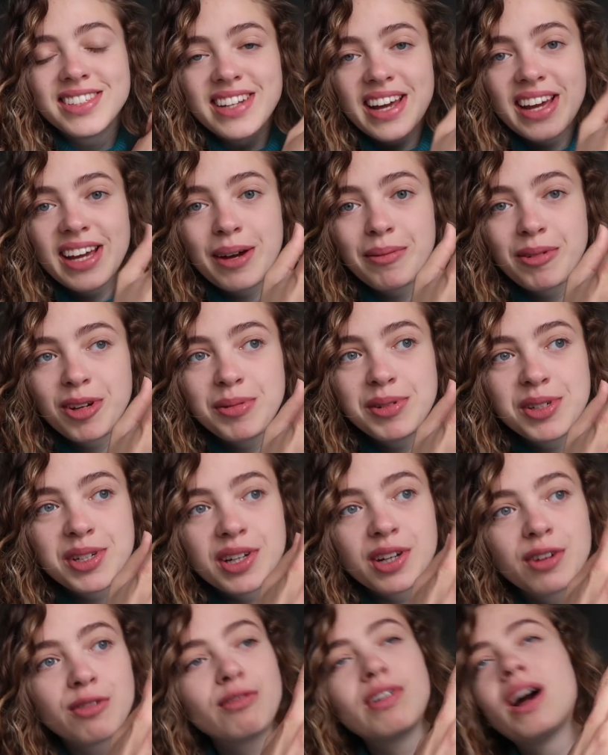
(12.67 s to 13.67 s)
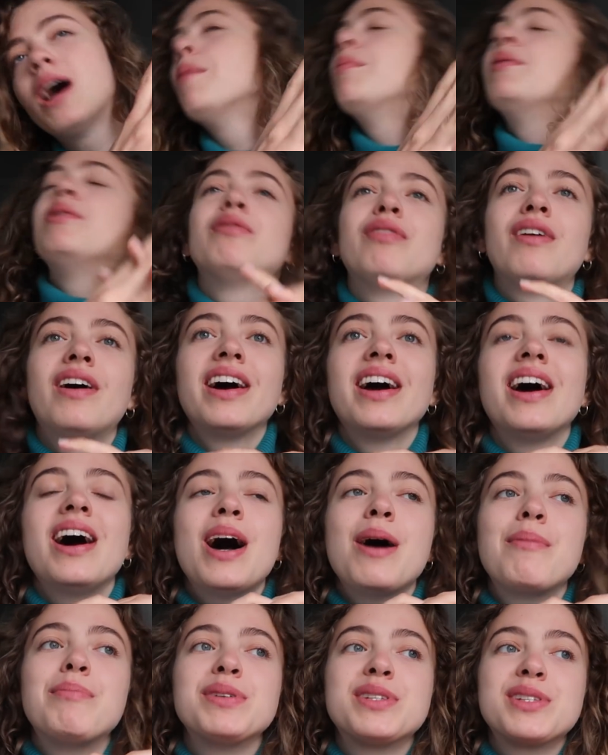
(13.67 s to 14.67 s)
Today I'm going to be doing a rapid fire
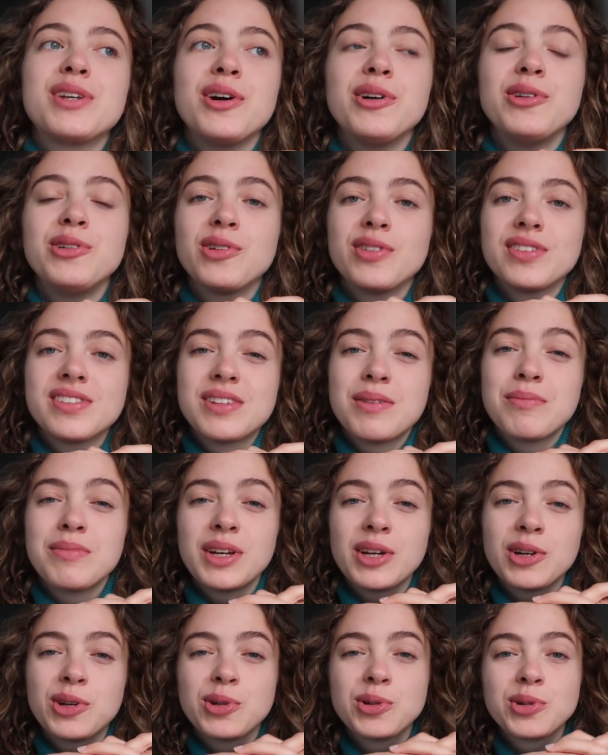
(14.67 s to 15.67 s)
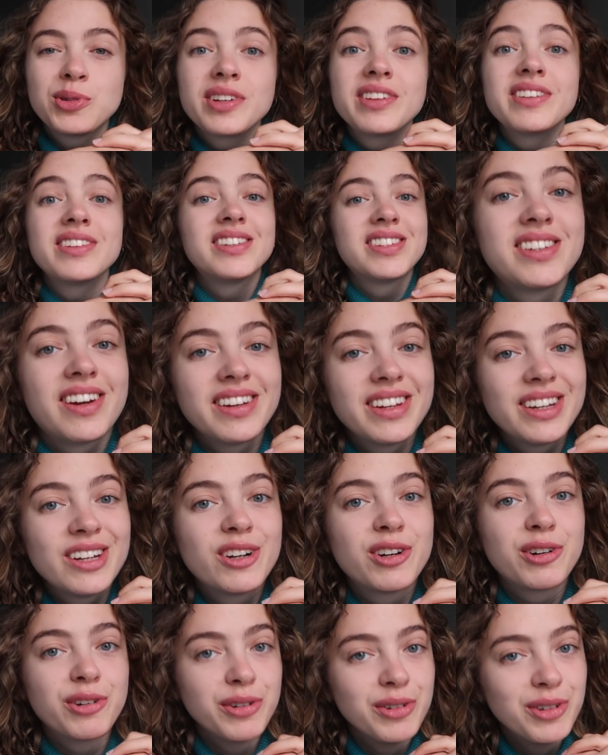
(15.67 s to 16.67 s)
episode on something called the
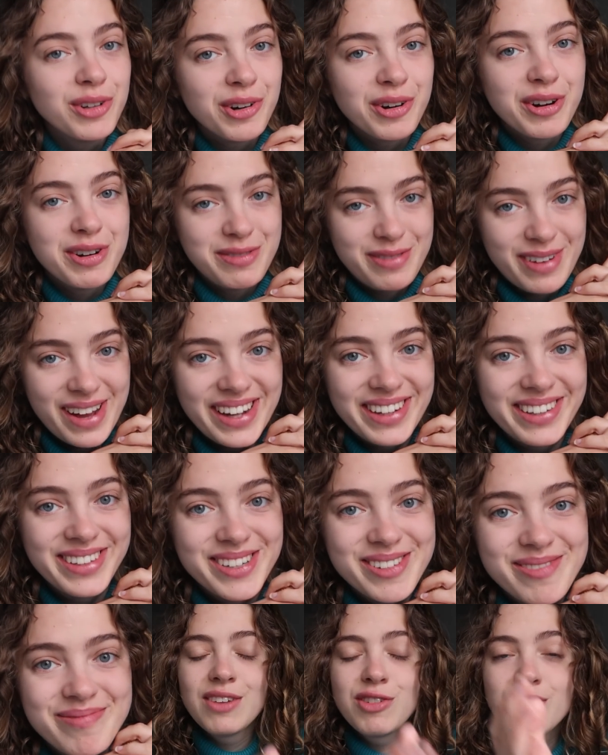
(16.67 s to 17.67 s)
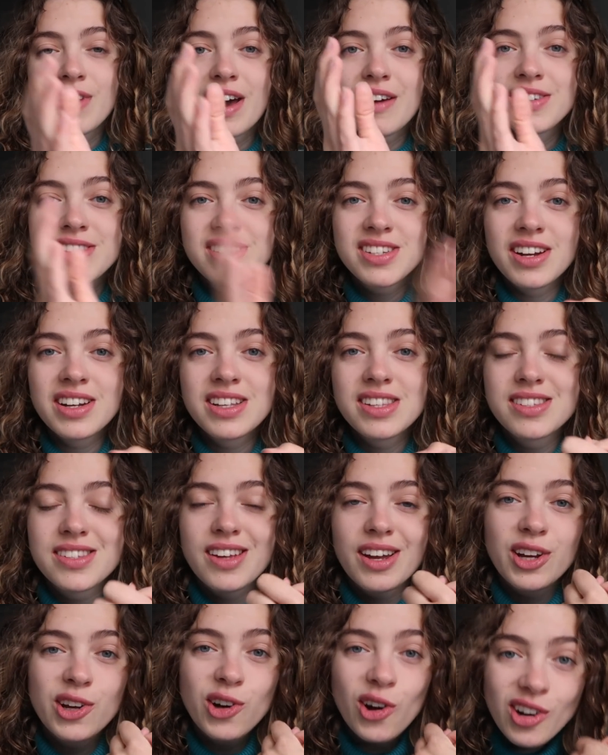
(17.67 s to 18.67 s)
Dunning-Kruger effect. If you've ever studied
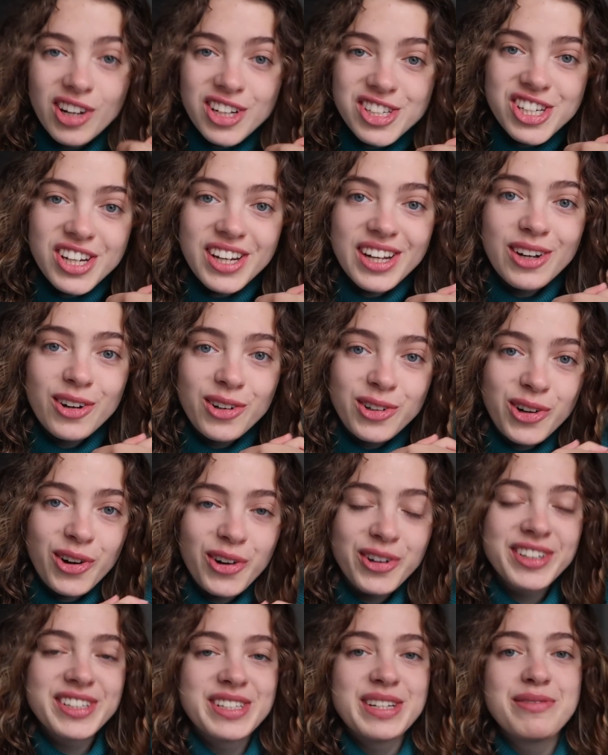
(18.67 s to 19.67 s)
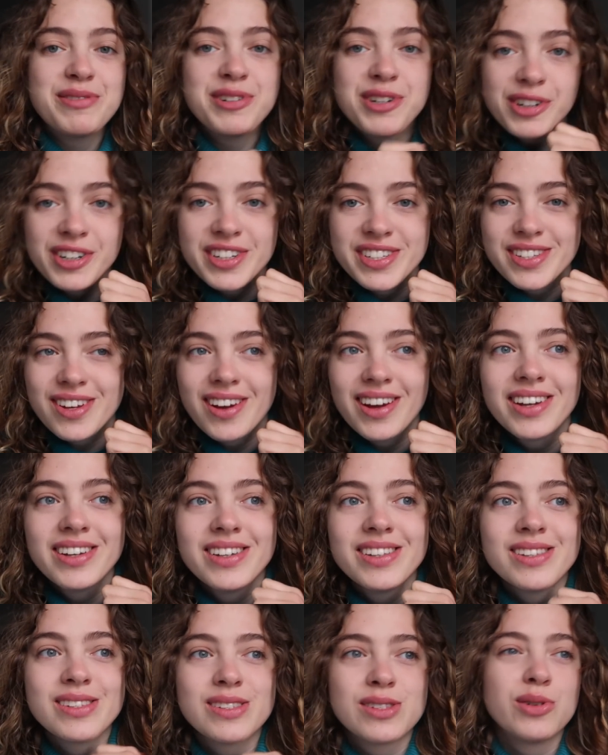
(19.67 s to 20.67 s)
psychology or cognitive
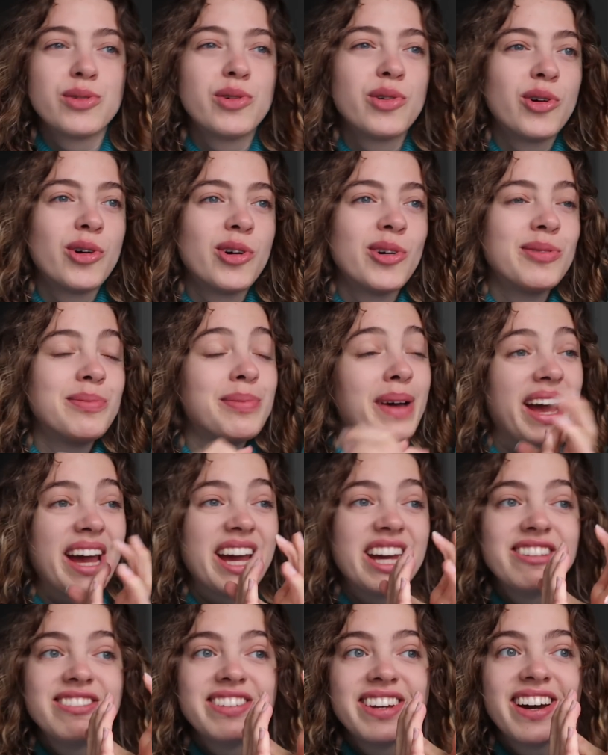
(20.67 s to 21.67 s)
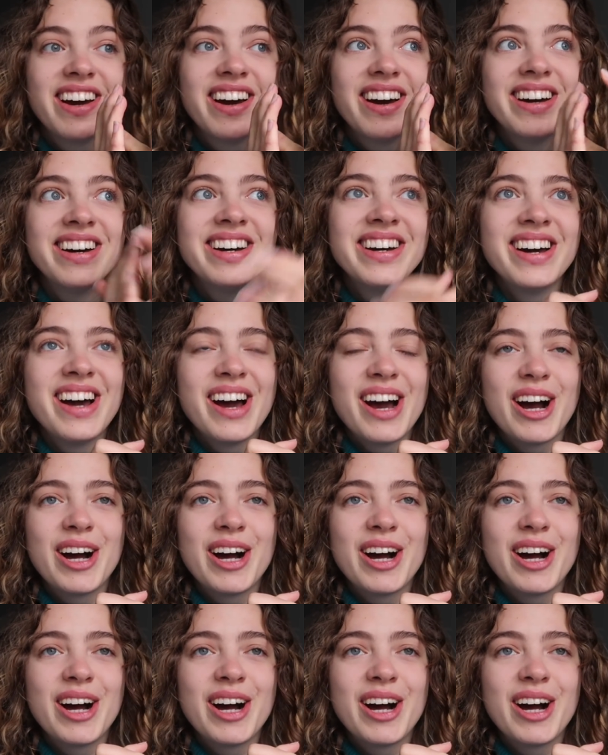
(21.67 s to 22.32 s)
neuroscience or behavior,